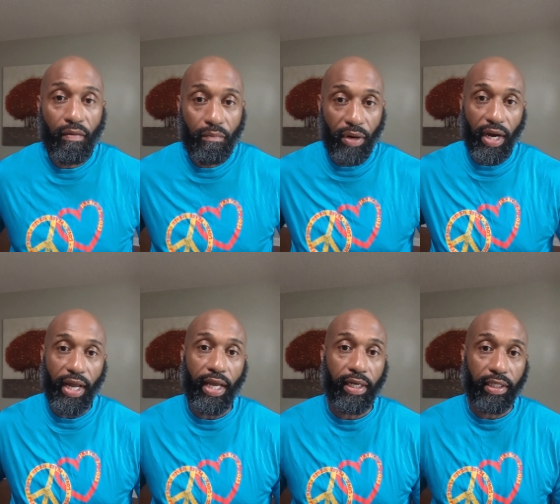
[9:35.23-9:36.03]

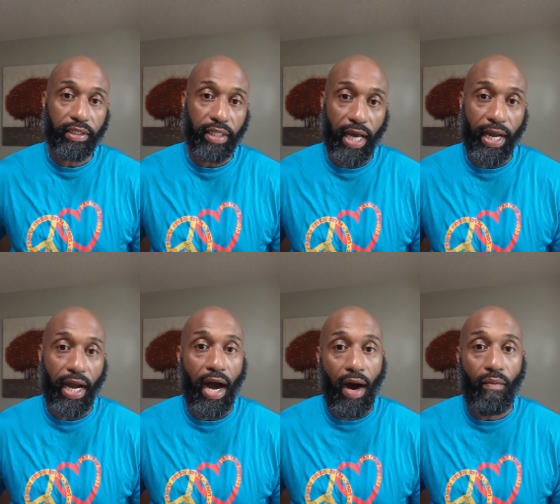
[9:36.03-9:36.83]
But it looks
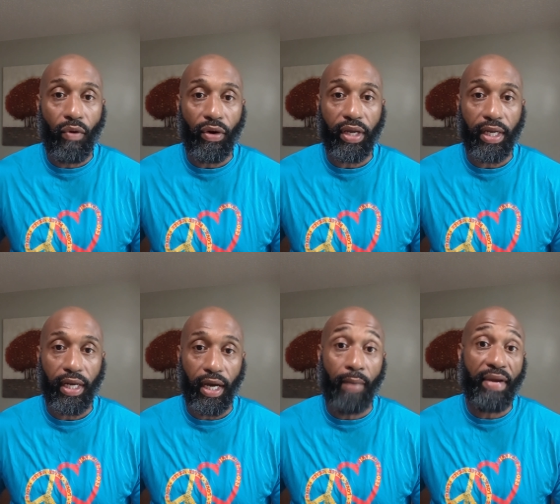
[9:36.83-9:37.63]
like I'm working.
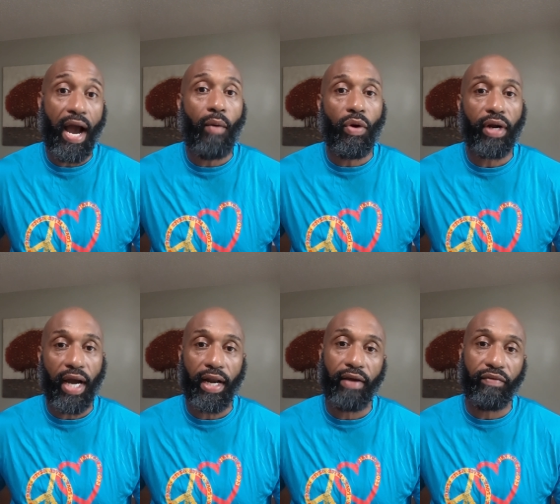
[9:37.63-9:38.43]
I mean, I work
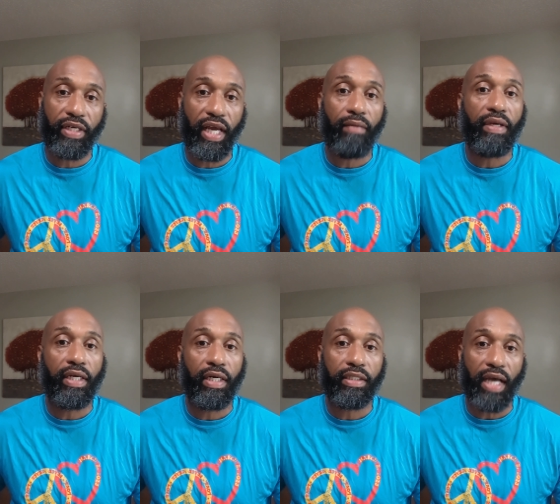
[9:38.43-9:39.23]
out every day
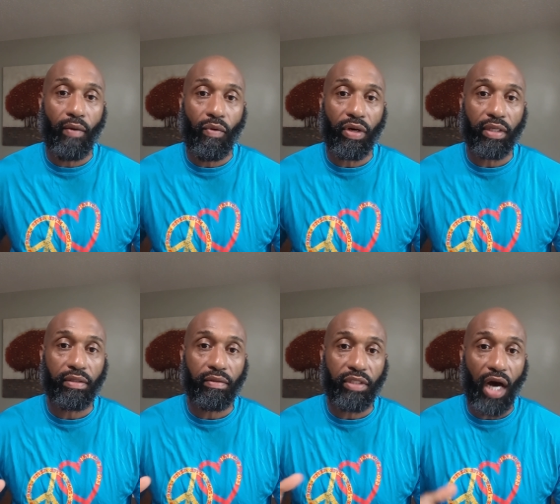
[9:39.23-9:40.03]
because I want
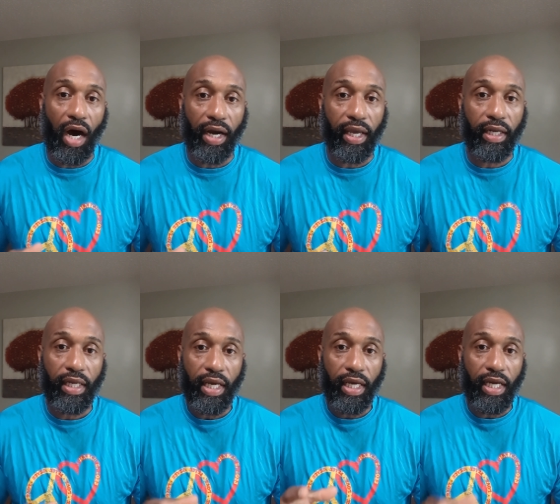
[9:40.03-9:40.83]
to target
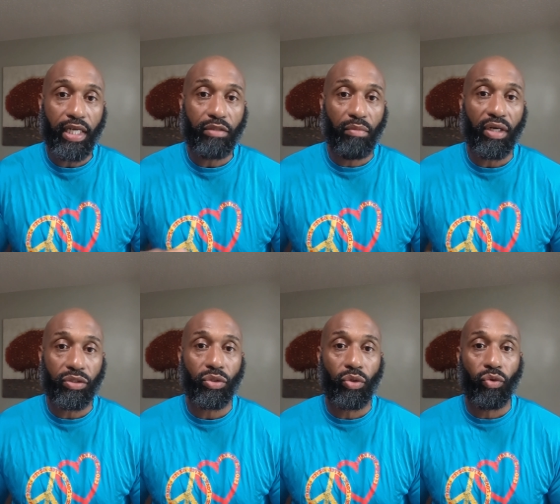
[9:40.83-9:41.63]
each
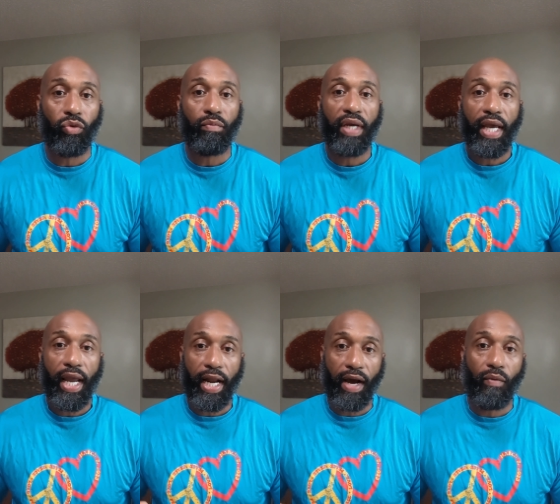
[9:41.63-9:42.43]
muscle group
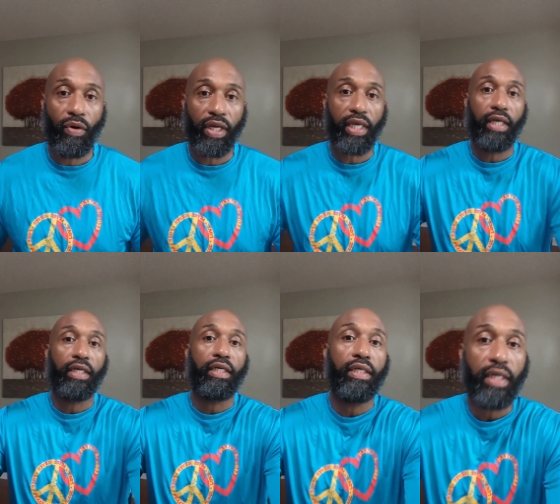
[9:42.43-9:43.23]
and I want to get a
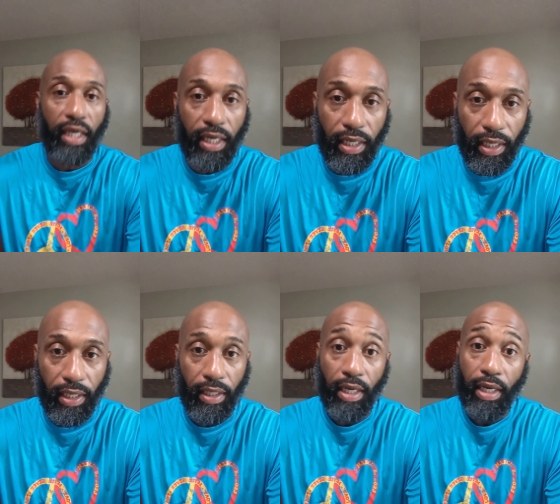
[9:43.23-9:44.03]
good hit in.